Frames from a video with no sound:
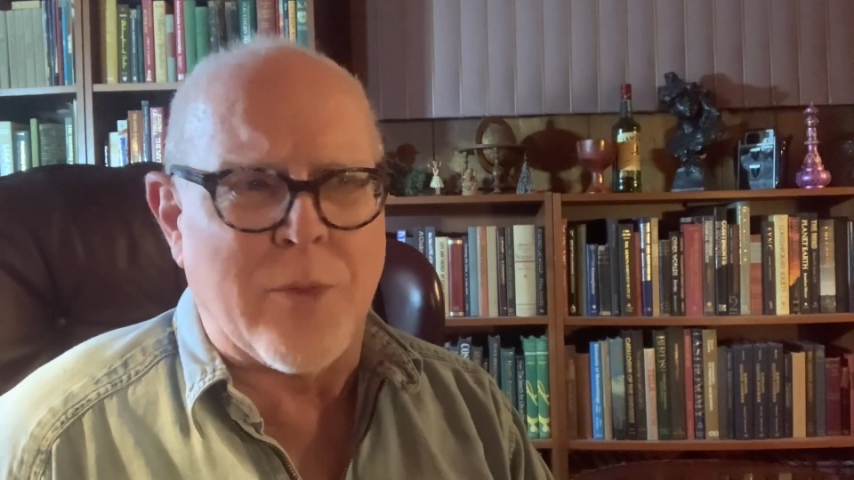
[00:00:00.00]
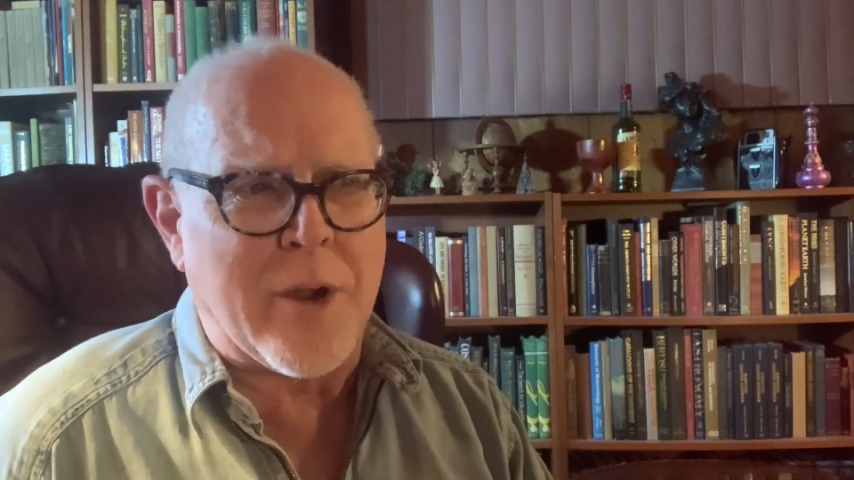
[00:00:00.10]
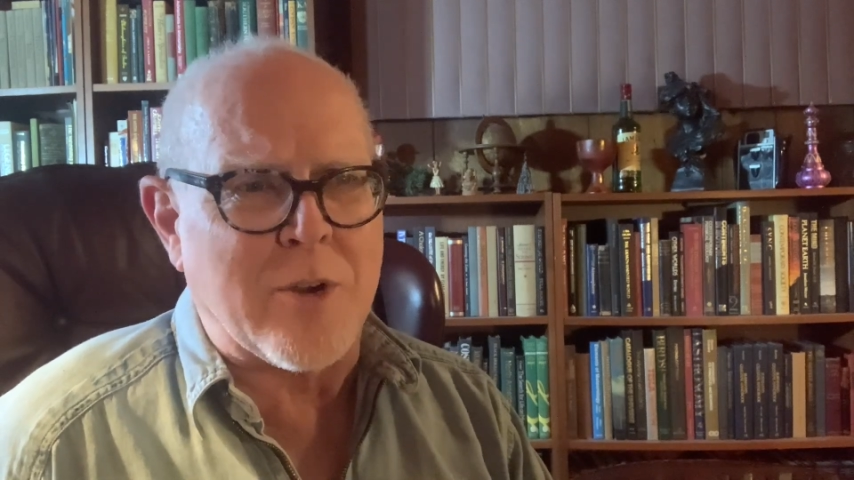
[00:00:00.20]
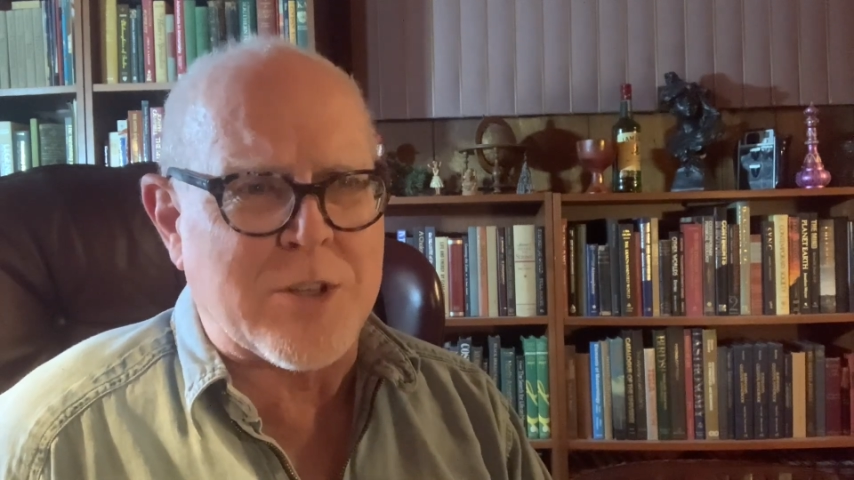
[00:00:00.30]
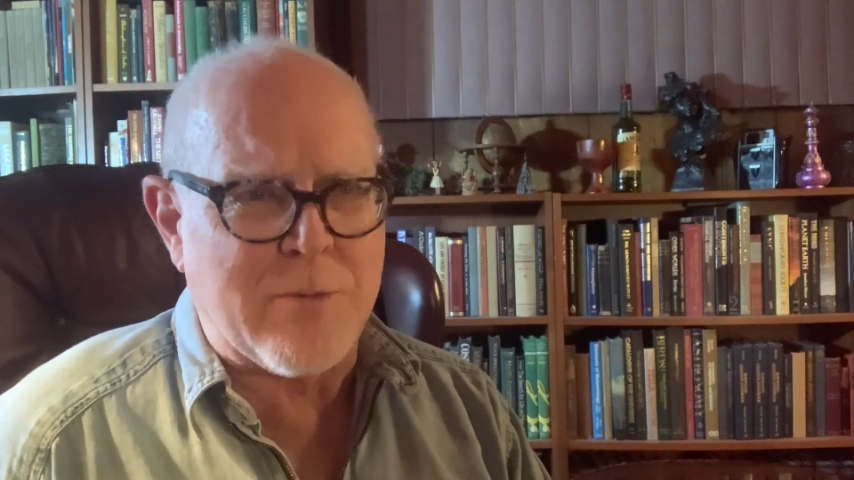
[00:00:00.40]

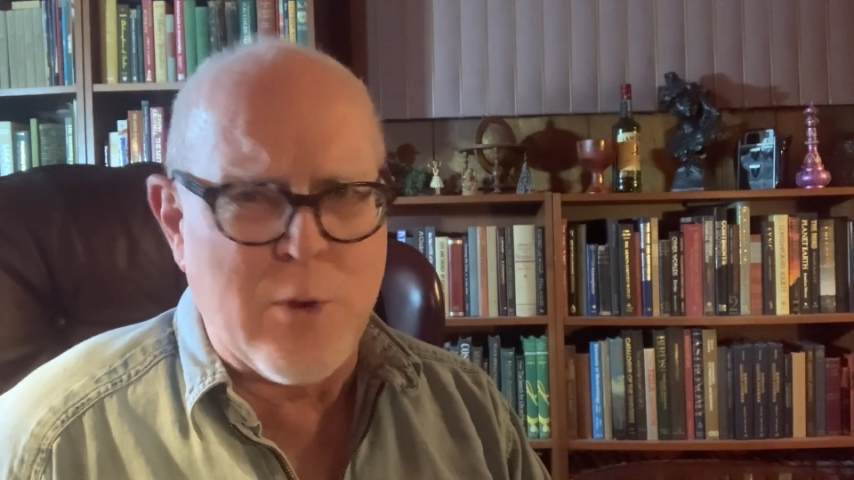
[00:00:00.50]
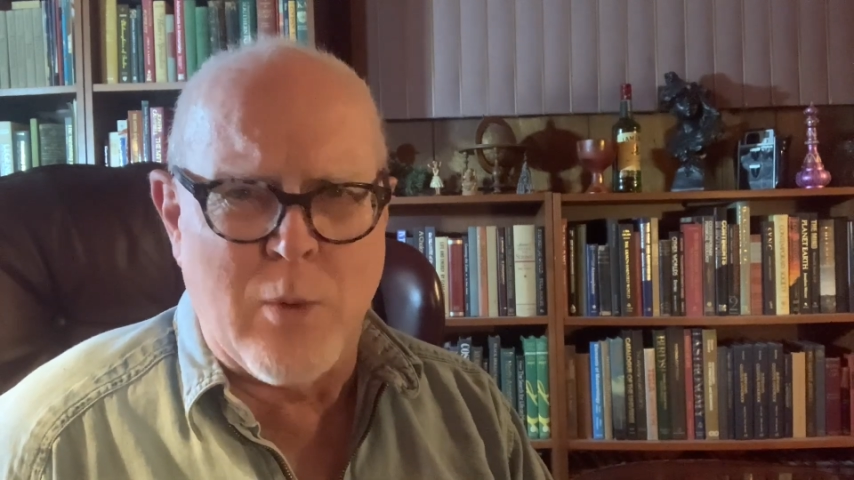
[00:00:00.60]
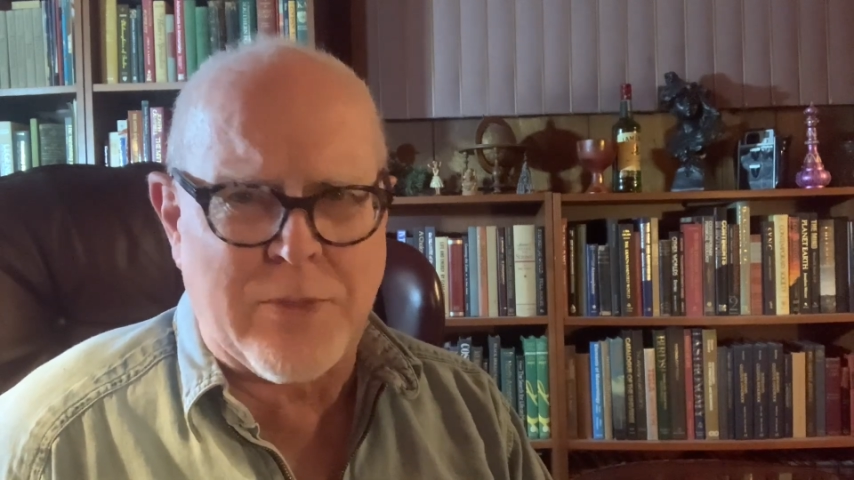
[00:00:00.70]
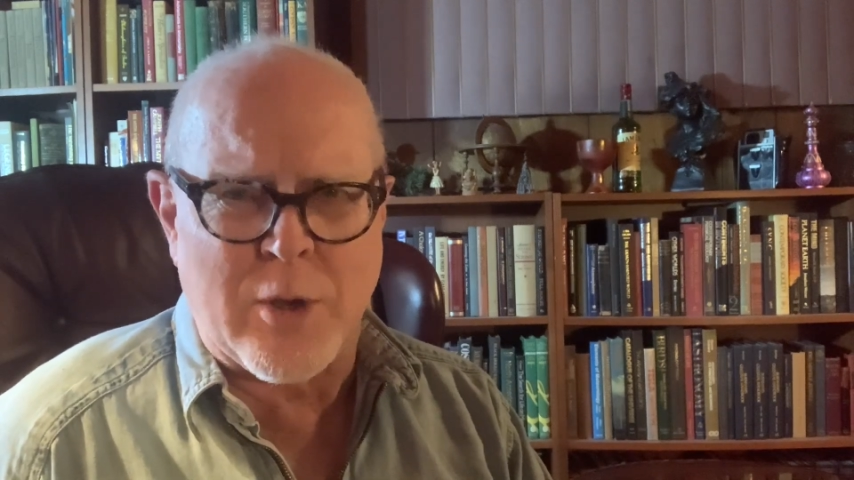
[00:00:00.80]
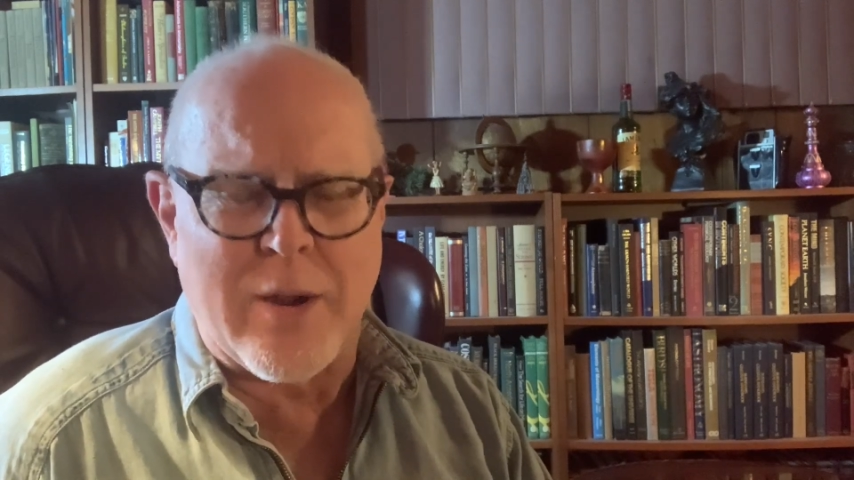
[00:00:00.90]
there is if you
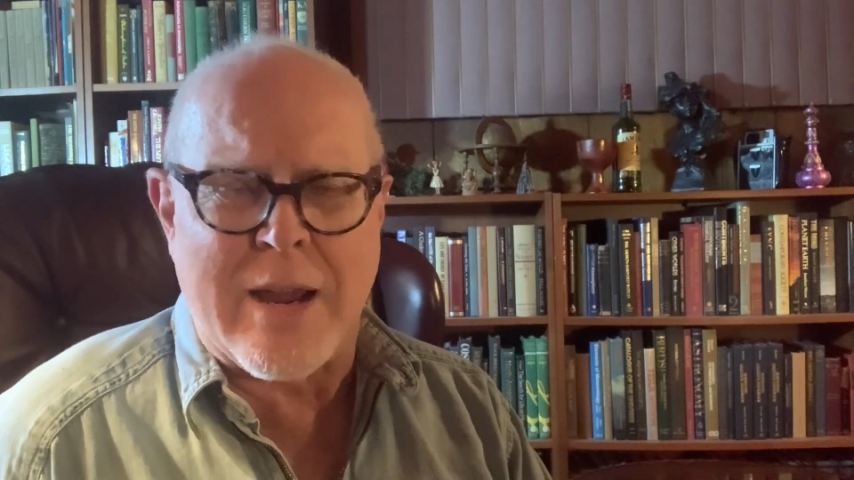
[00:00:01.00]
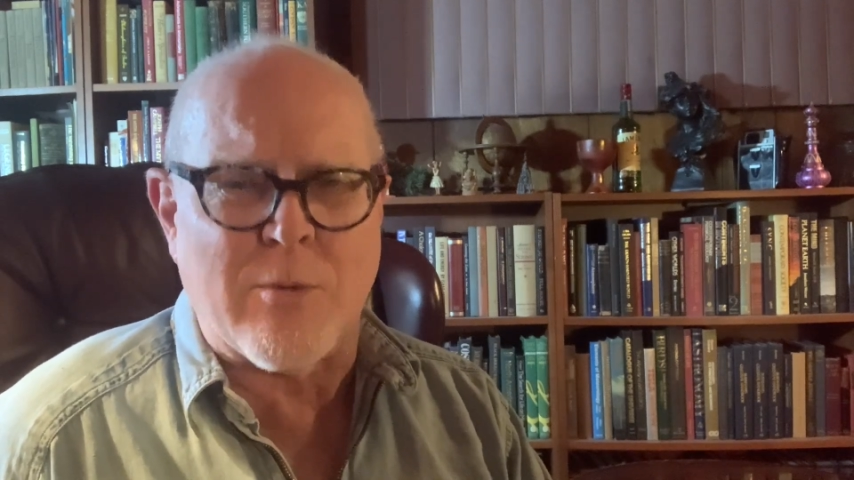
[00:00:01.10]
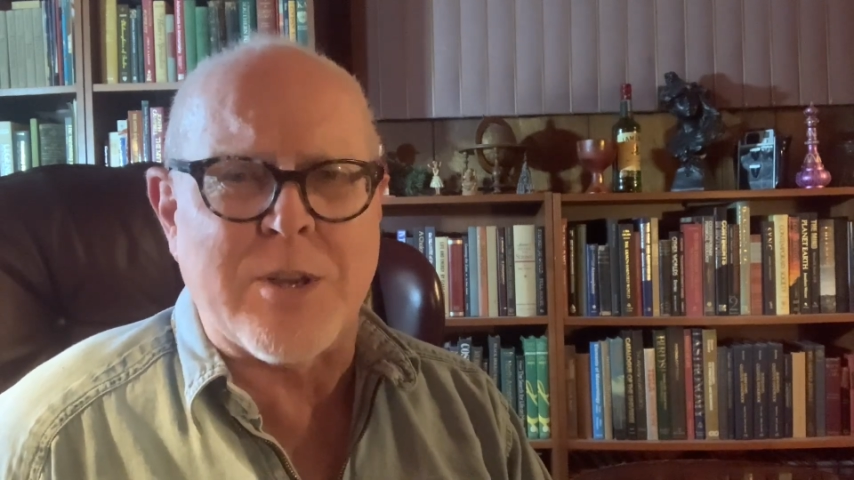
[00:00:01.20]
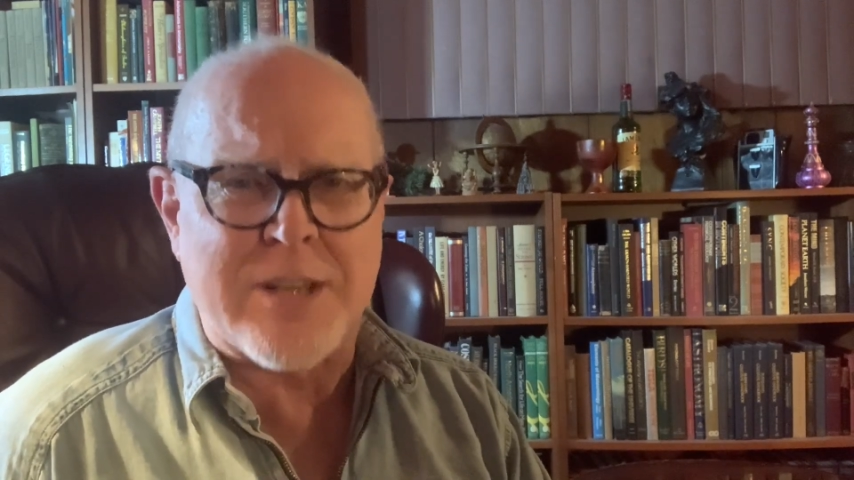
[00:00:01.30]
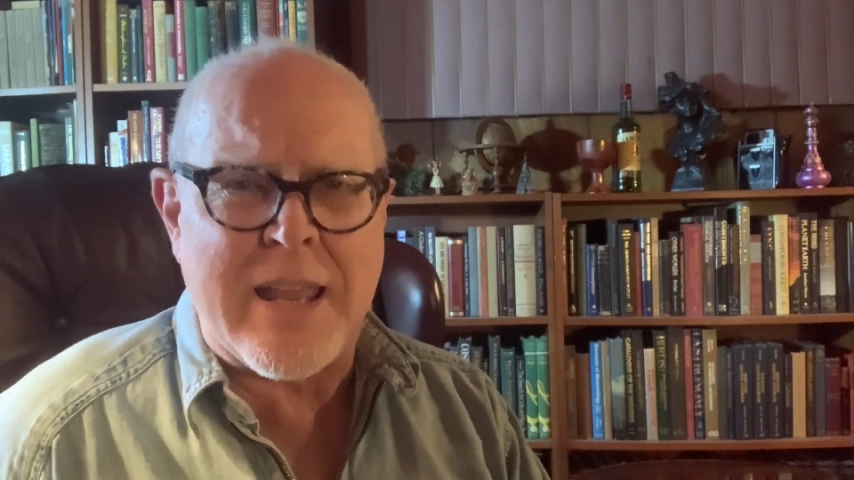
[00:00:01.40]
went there
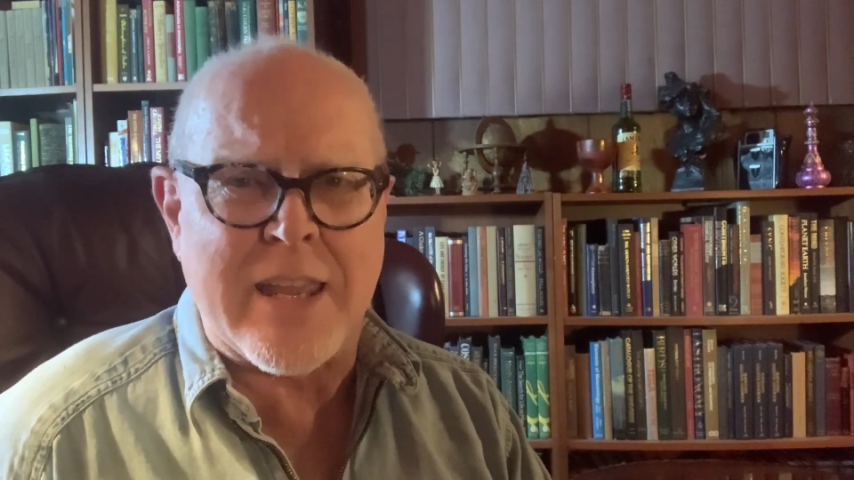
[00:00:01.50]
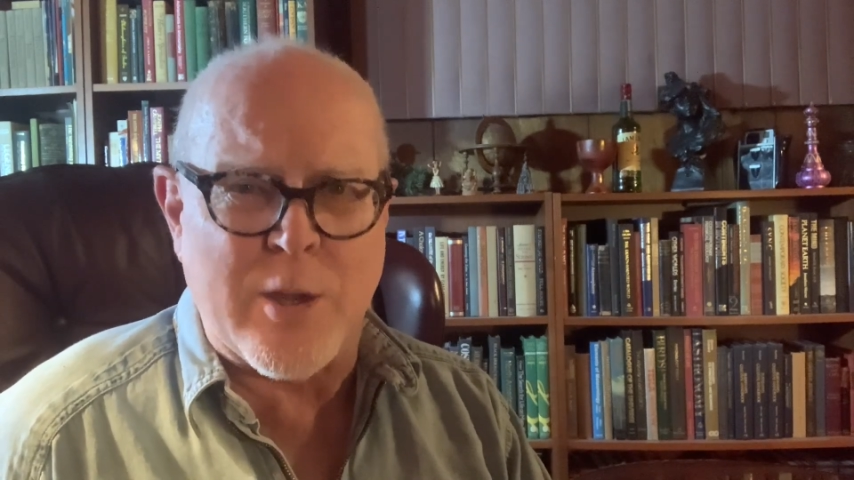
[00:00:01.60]
every day,